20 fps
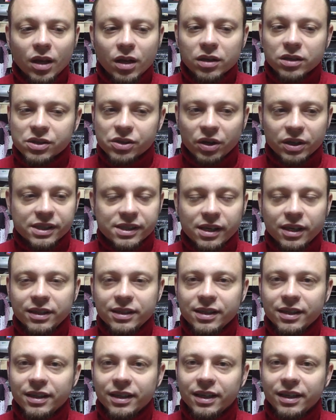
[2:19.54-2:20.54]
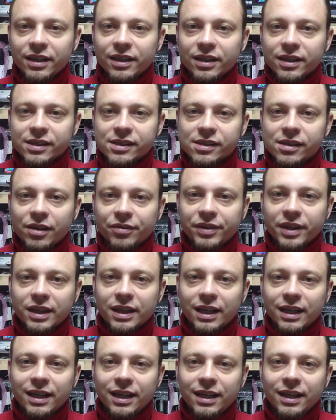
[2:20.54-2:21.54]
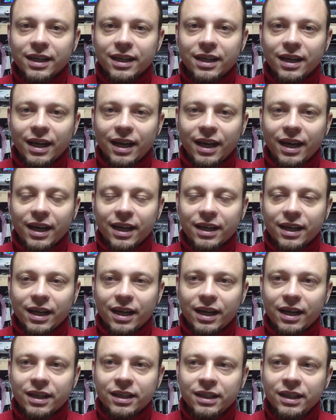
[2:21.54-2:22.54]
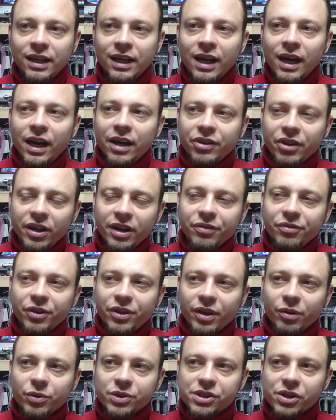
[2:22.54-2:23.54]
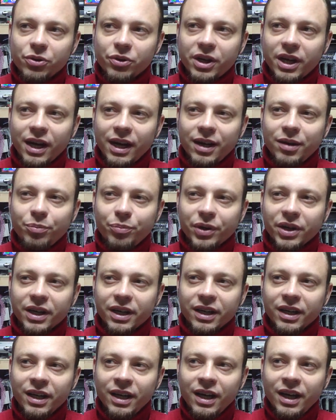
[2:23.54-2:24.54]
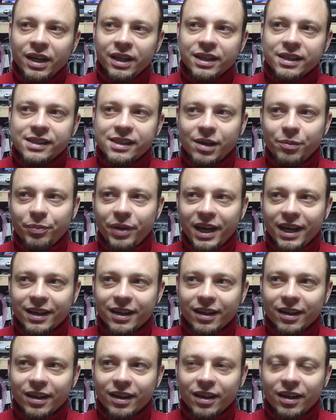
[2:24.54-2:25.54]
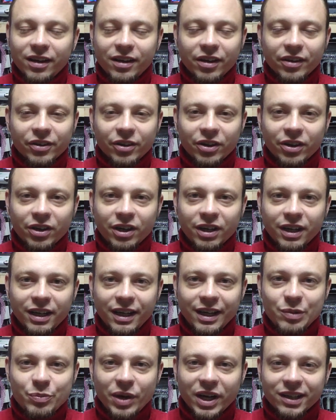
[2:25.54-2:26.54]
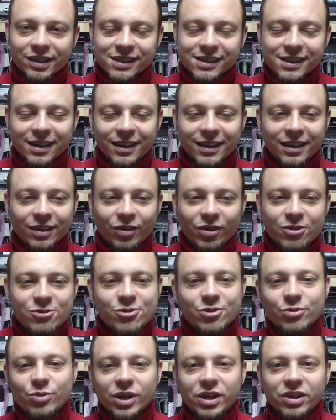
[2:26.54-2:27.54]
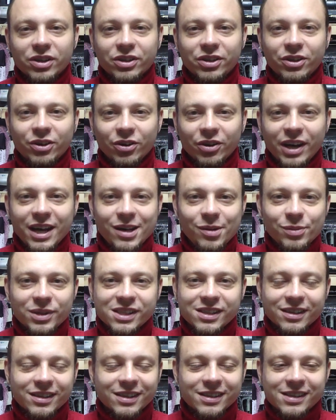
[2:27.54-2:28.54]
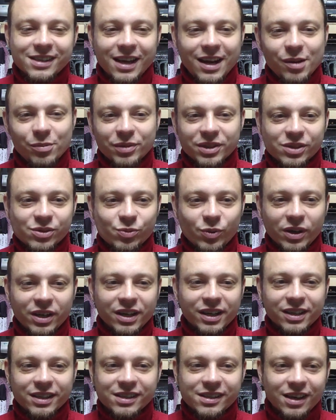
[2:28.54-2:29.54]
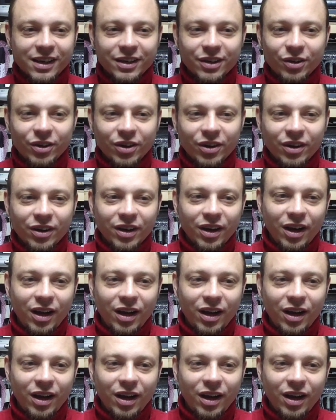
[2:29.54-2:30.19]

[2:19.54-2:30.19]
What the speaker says: so I sent in the stuff that they needed, and I thought everything was okay, but they sent back another email saying, oh, well, your name isn't the same as what it is on your